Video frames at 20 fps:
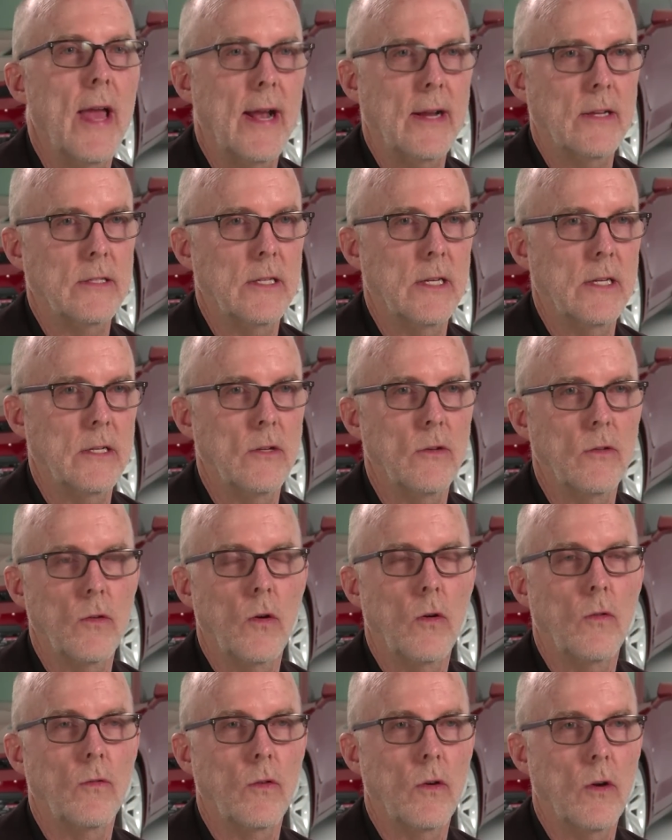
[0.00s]
accent to
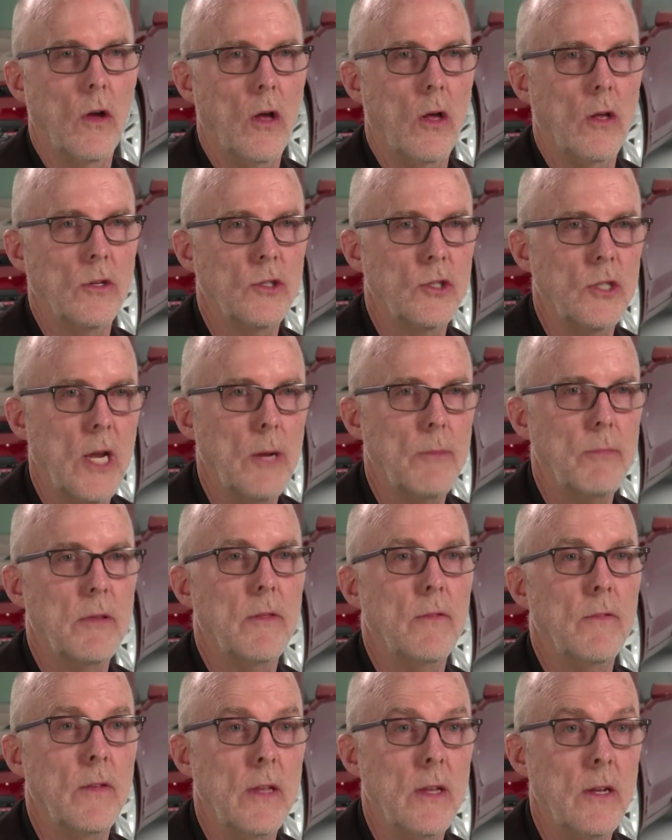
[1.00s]
the overall shape
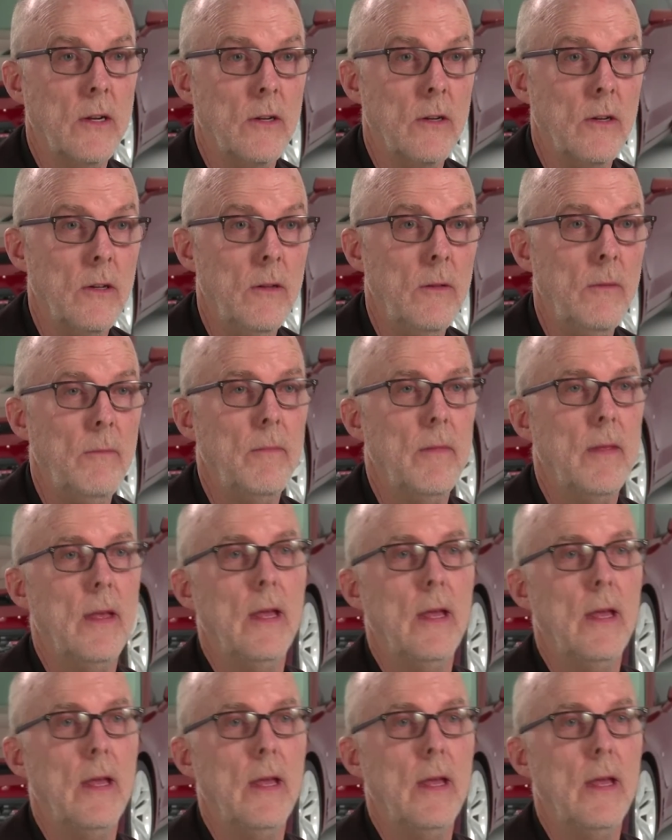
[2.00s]
of the vehicle,